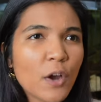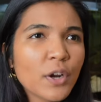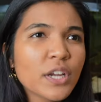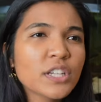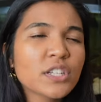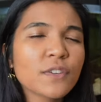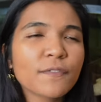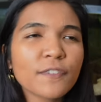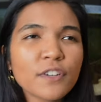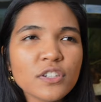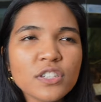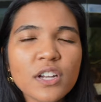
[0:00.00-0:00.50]
Okay,
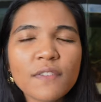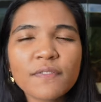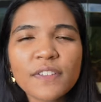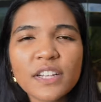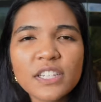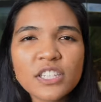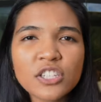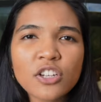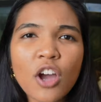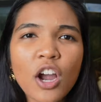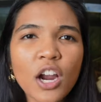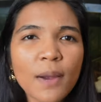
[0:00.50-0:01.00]
so first off,
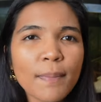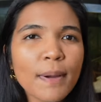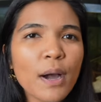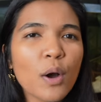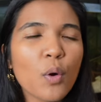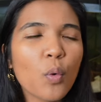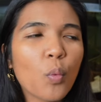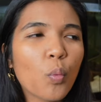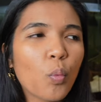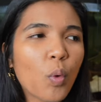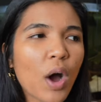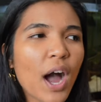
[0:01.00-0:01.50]
let's talk
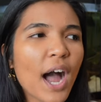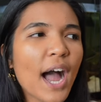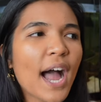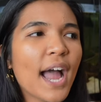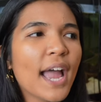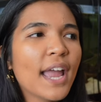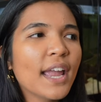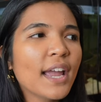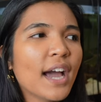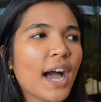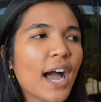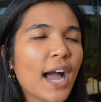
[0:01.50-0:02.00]
about
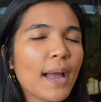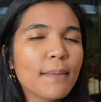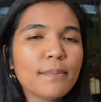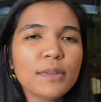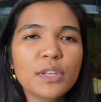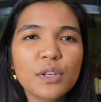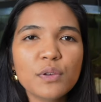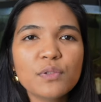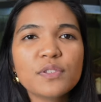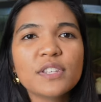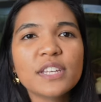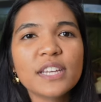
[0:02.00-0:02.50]
why
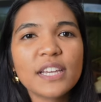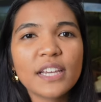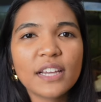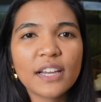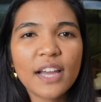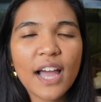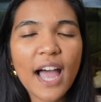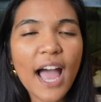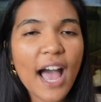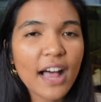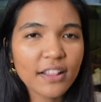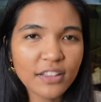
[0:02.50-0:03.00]
I'm using a
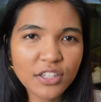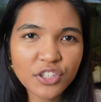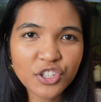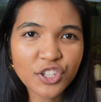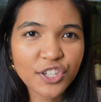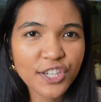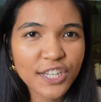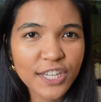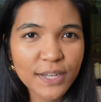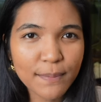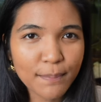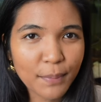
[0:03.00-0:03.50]

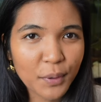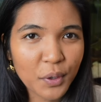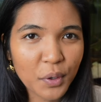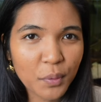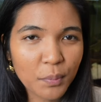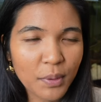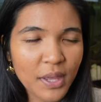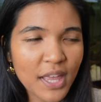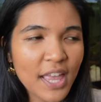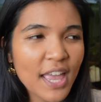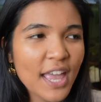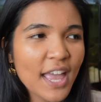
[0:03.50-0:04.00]
halogen heat
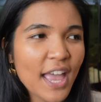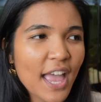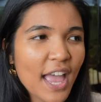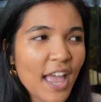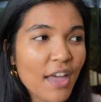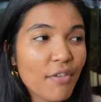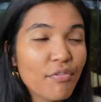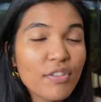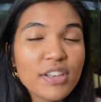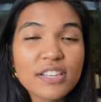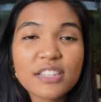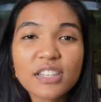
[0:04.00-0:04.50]
bulb
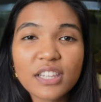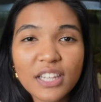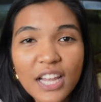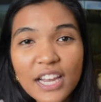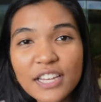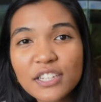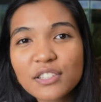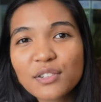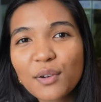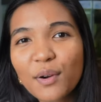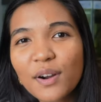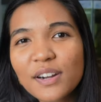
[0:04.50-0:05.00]
and this
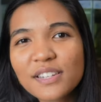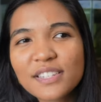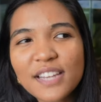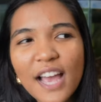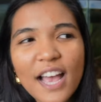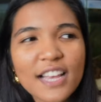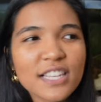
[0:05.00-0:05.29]
light source,